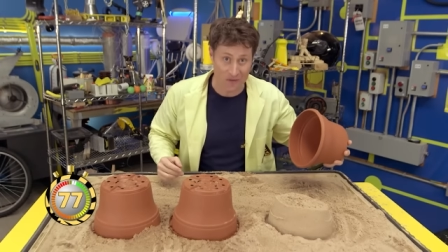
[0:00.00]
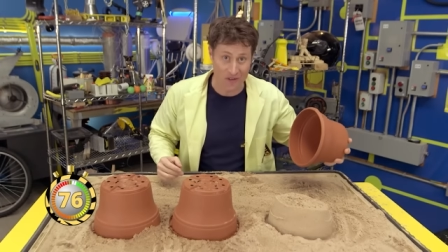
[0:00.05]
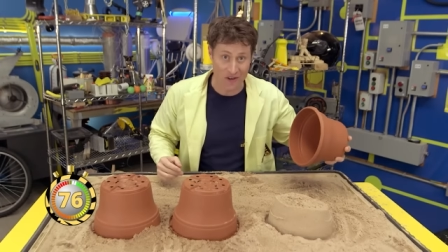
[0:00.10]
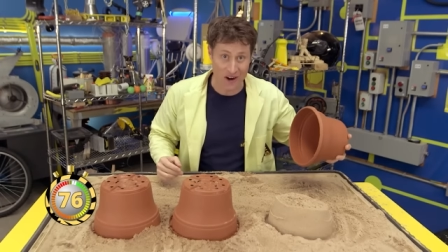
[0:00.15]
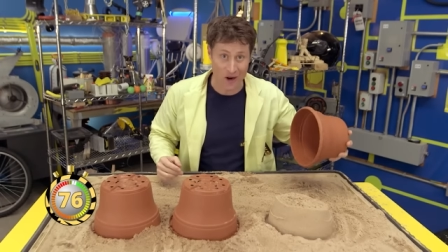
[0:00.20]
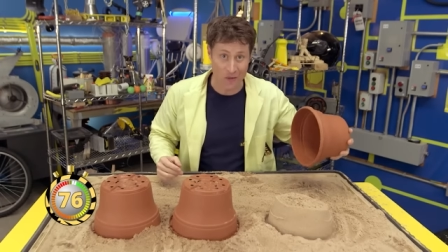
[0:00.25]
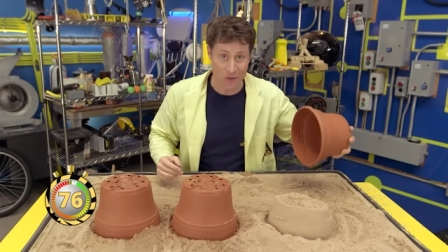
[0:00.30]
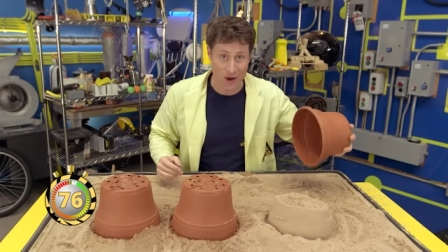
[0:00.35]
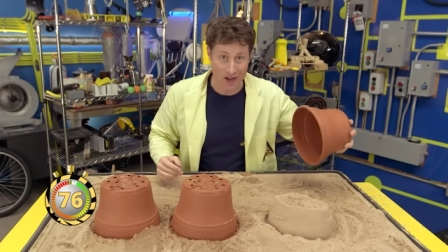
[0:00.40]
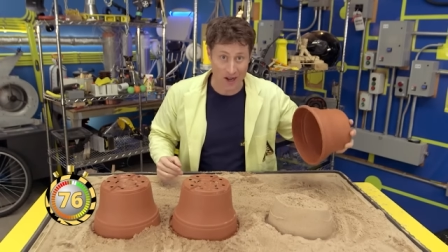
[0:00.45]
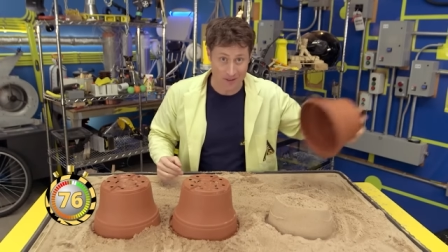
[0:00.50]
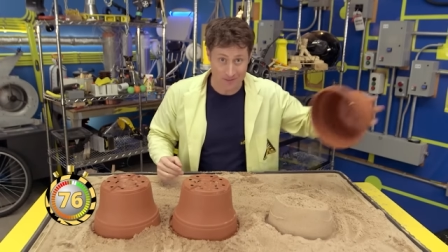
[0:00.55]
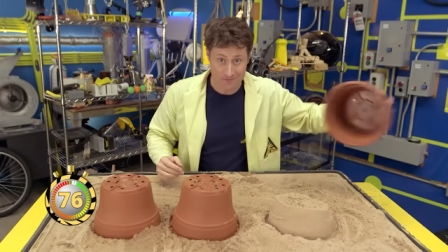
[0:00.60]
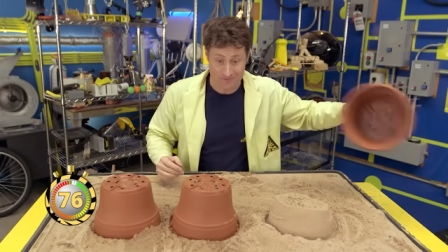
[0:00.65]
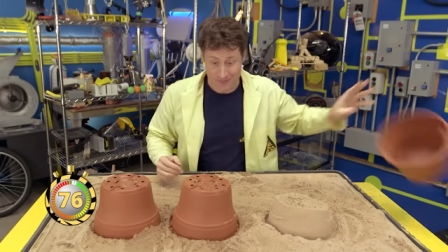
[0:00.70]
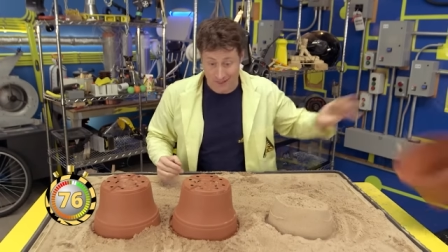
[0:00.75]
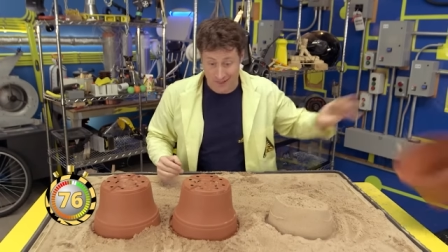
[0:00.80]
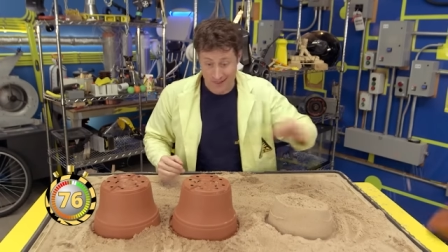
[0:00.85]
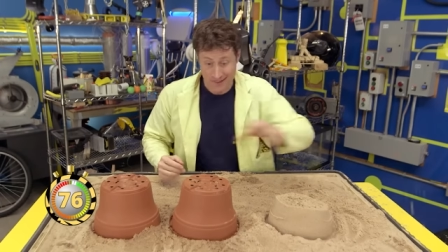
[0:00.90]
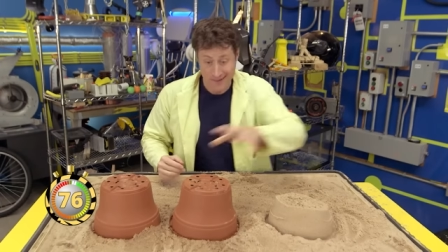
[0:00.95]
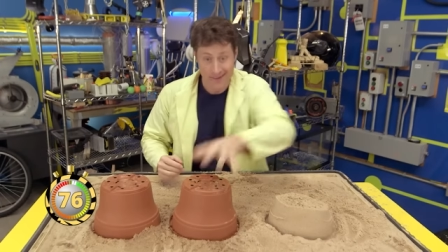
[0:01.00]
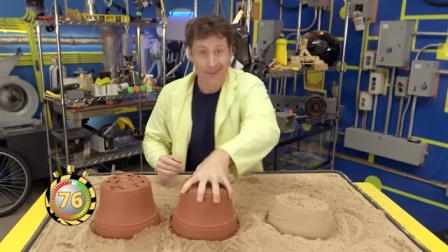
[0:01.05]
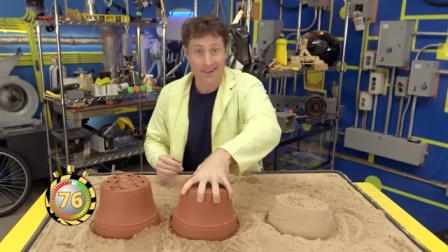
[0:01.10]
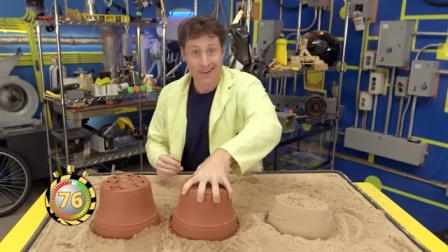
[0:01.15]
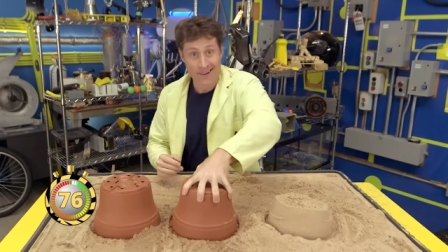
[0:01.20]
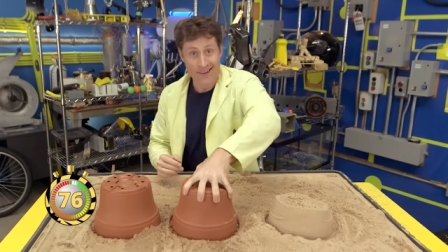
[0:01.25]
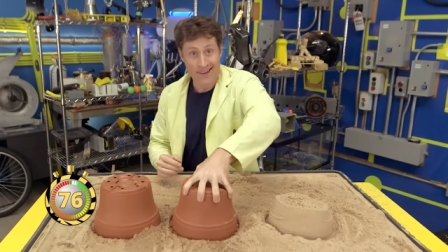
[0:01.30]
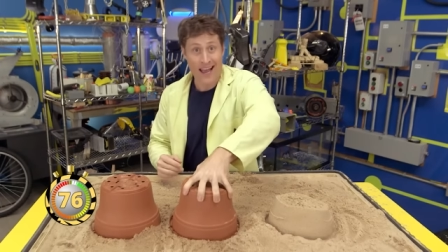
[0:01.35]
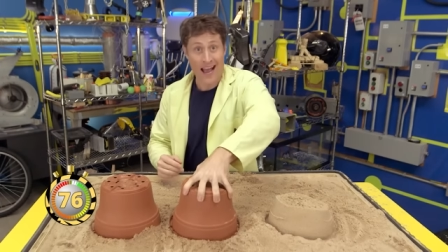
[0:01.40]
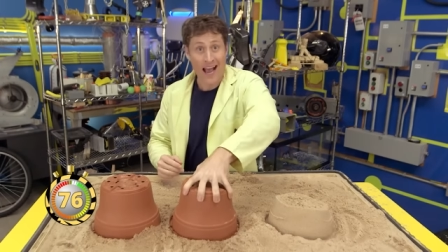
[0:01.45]
up very well.
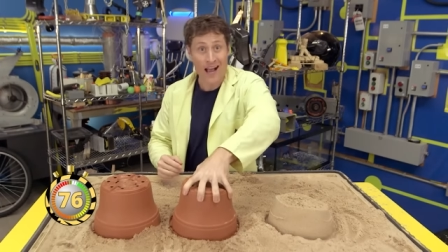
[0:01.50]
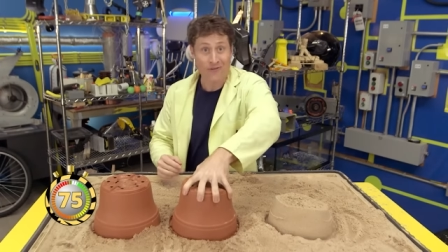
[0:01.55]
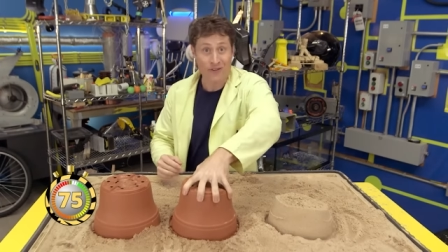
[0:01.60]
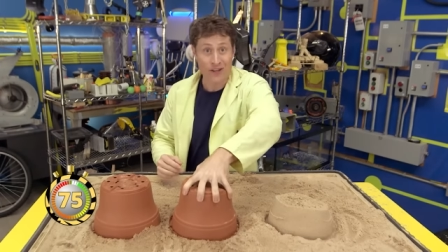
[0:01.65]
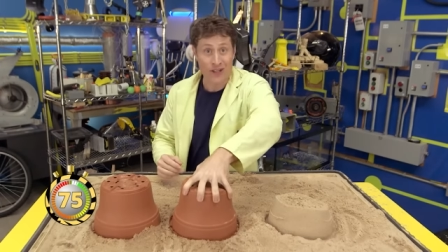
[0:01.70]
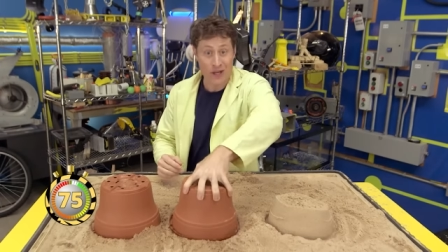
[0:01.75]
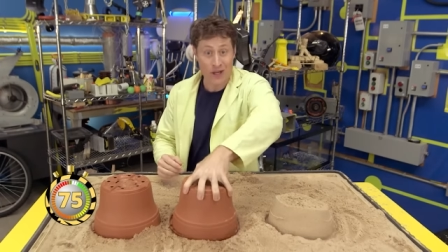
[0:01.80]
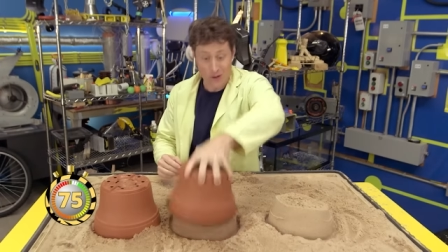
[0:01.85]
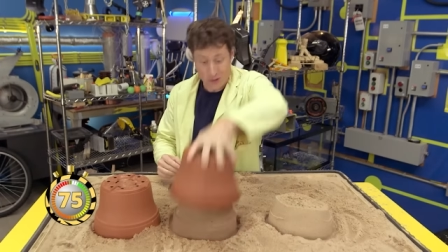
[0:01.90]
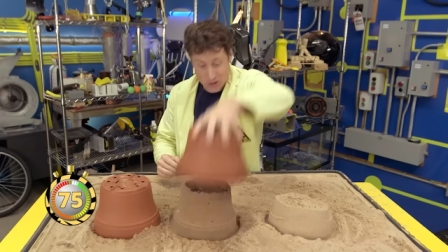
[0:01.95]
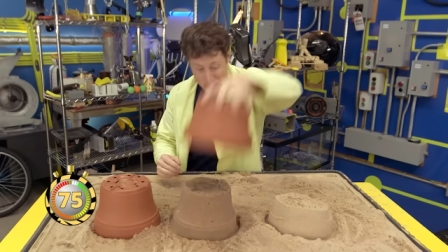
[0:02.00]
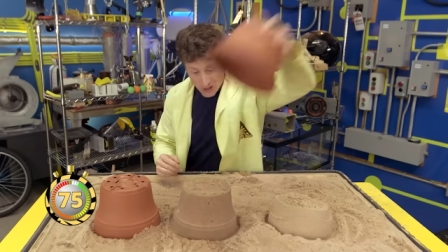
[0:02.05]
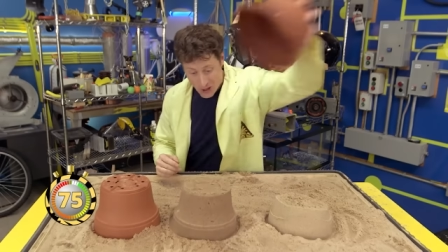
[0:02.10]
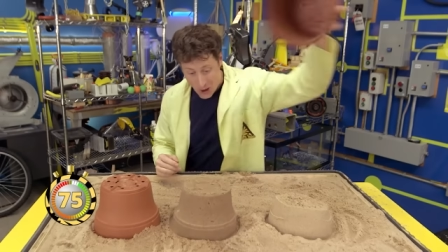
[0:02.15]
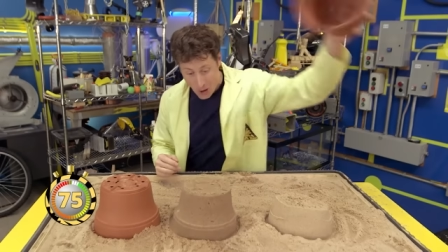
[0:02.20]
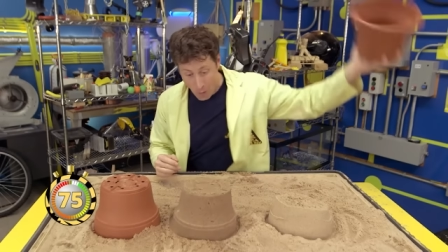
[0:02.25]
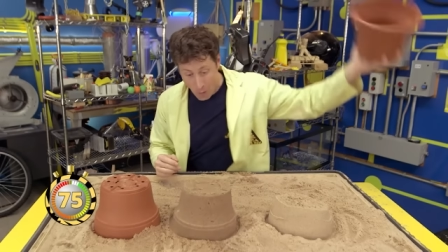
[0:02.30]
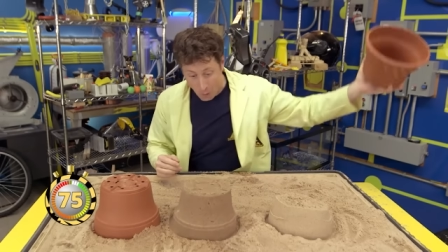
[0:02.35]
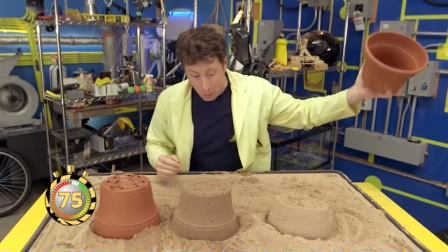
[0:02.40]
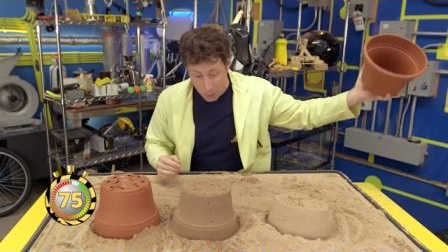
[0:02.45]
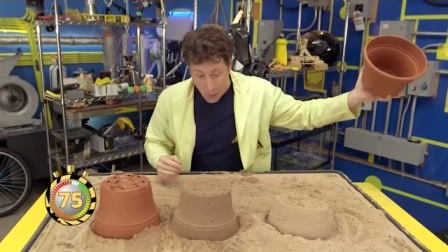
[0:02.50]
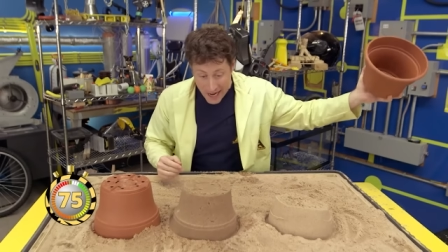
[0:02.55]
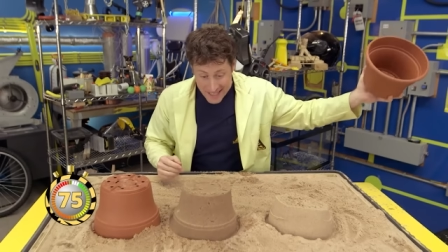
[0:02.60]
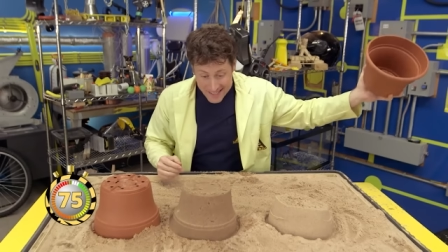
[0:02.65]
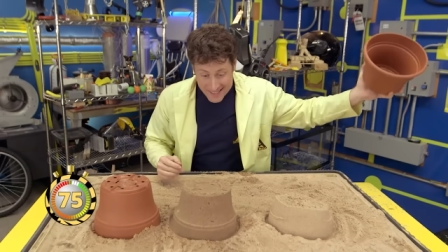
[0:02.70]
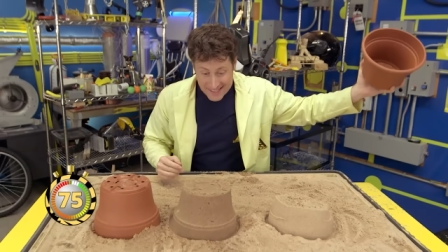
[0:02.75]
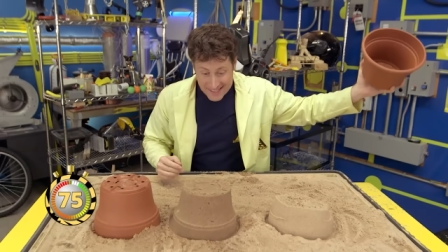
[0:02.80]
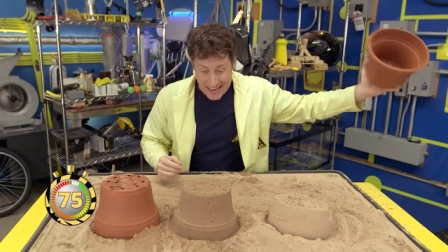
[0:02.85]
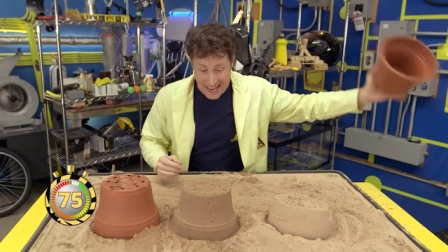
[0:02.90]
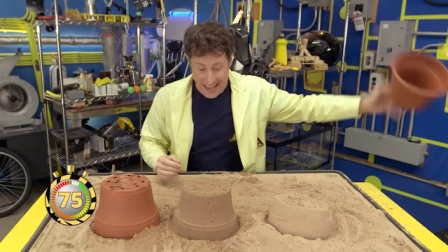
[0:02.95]
You have to use wet